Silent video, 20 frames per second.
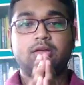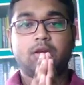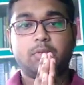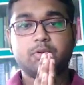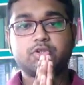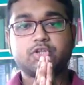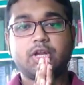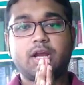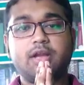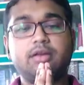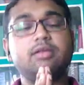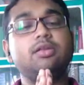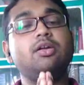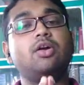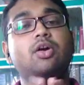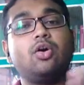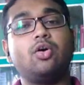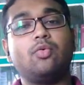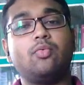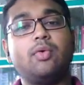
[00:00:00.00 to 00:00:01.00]
Namaskar,
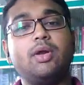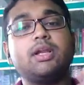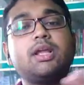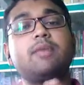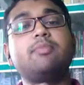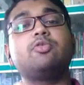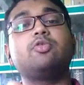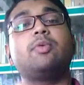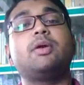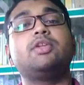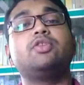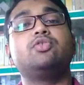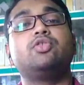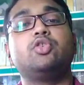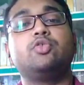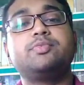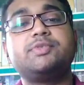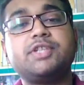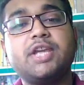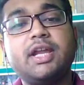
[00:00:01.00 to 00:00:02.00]
welcome to my
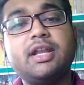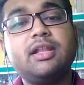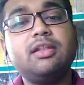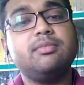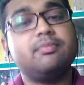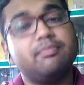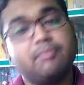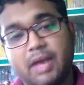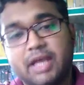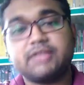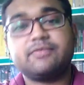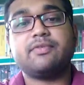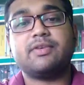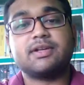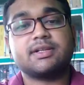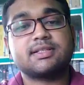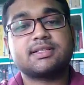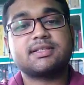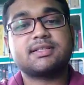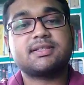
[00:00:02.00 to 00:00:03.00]
YouTube channel
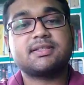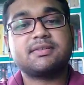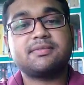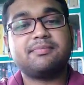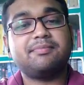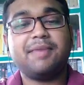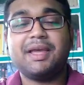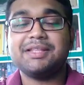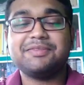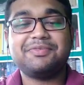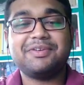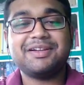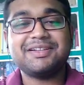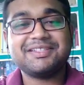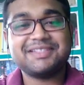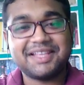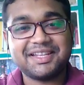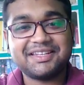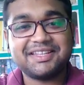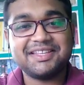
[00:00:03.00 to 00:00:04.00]
MathVerse.
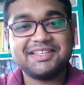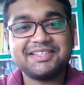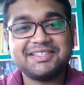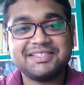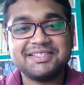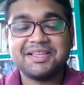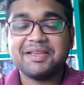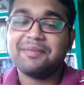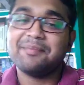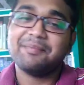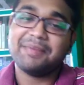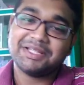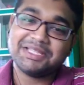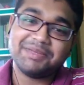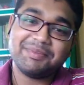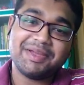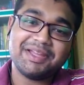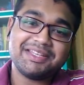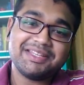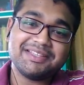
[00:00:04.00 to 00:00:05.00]
MathVerse, that is
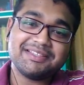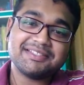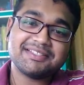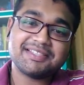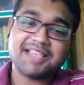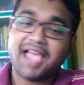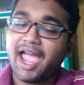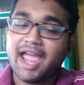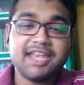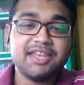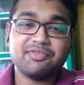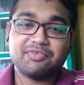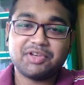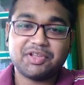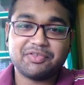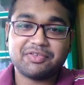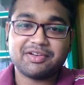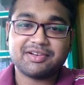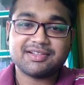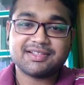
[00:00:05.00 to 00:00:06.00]
mathematics and
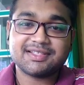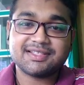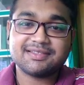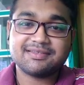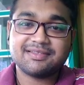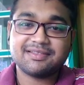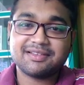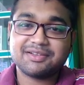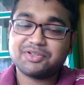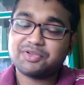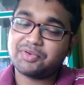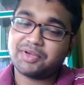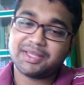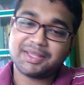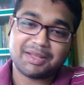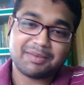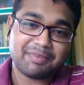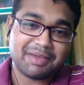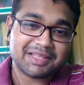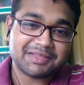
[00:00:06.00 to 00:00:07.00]
universe
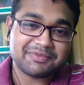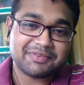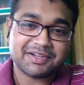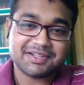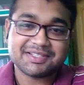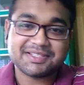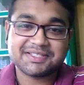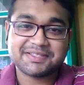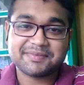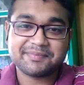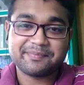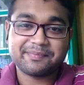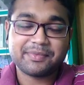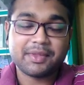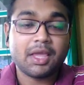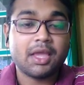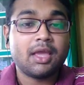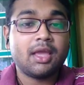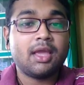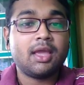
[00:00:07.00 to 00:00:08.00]
together MathVerse.
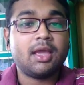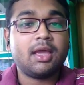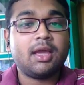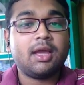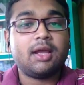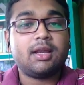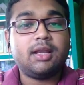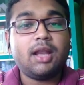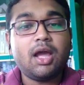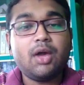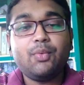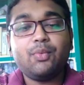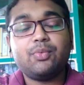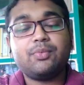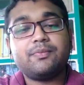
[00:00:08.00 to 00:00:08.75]
Now,